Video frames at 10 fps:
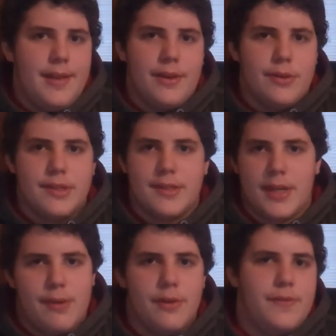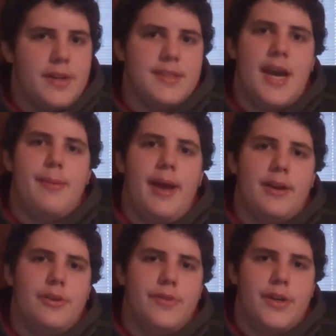and they were just like, I want to fuck
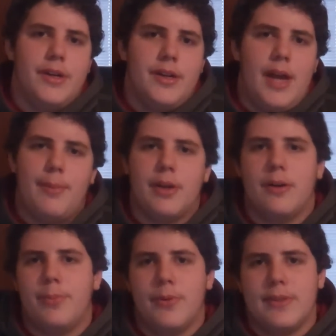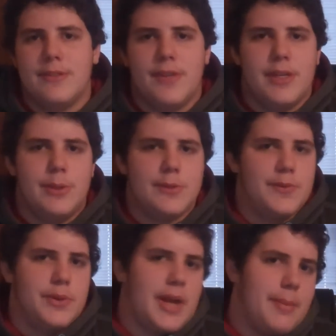Zybak over. I'm going to report these videos
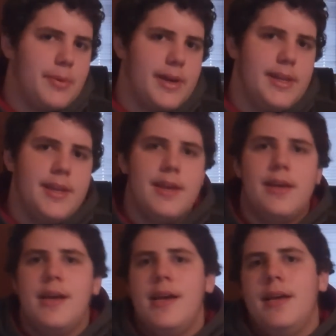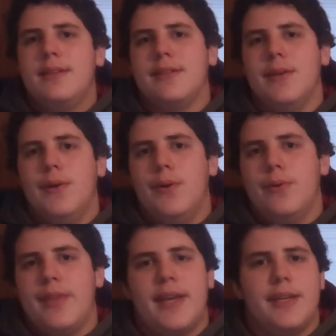for copyright.
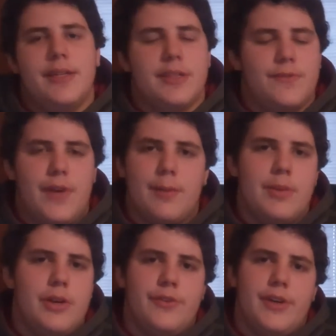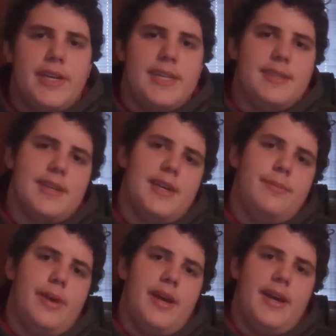So they could have just fucked me over any
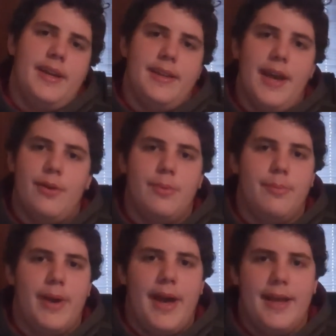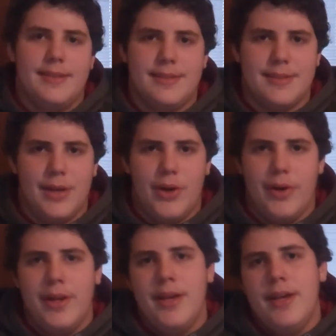time and that would have been bad.
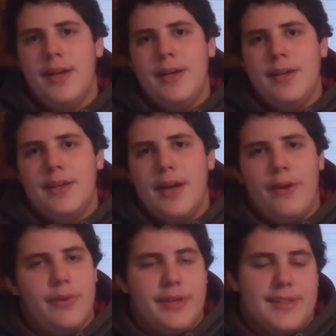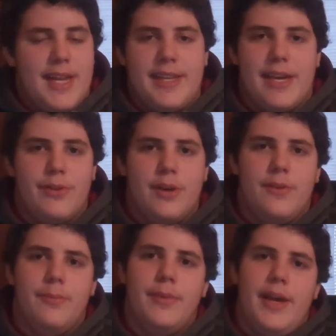So I really just had to get rid of
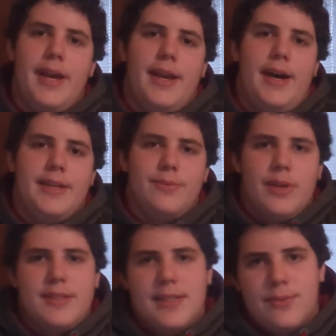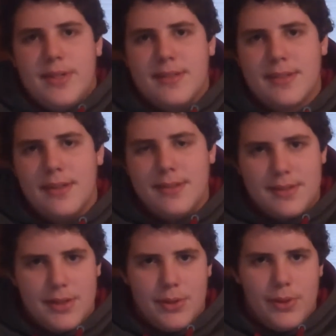them and I didn't want to take the risk.
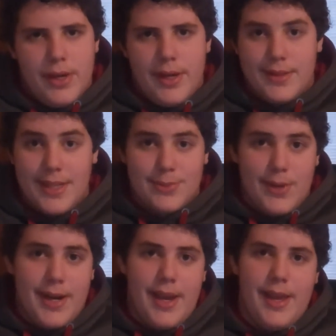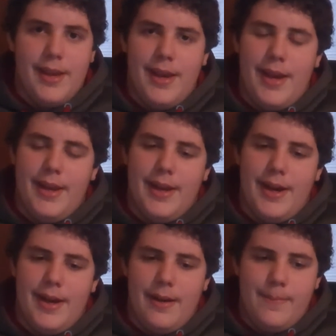So that's why. And
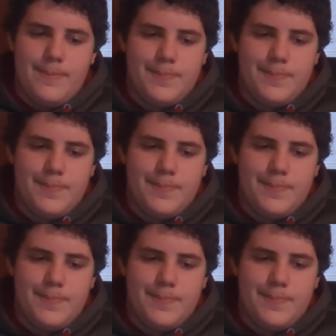uh,